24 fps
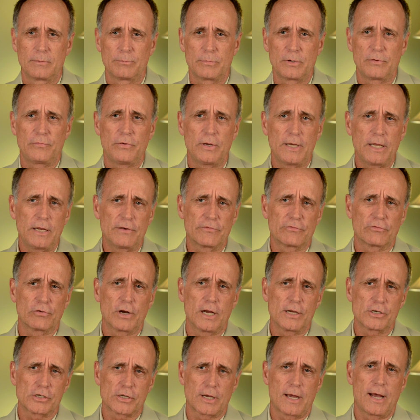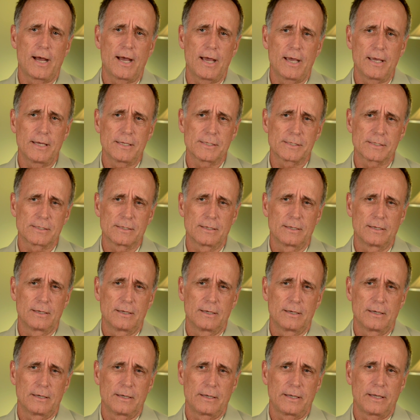But if you need fresh eyes,
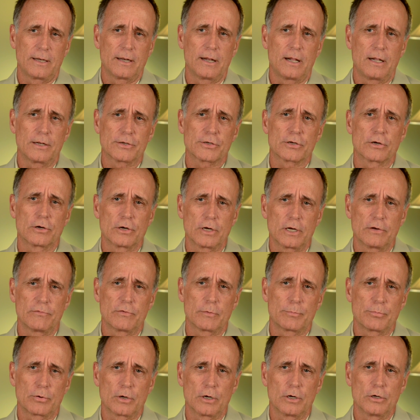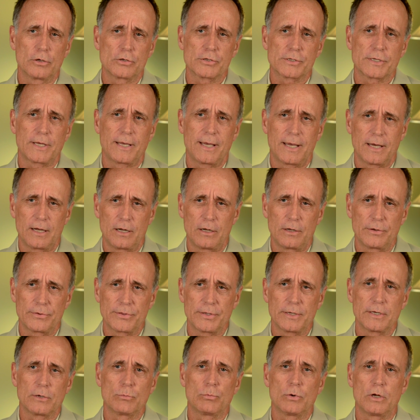an alternative approach to health
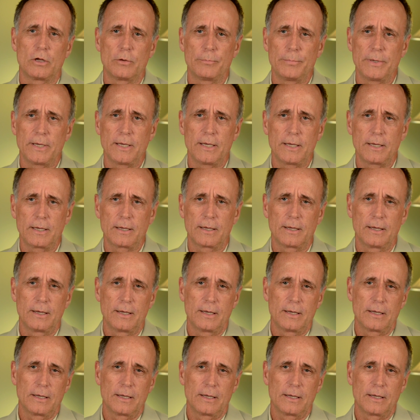and to well-being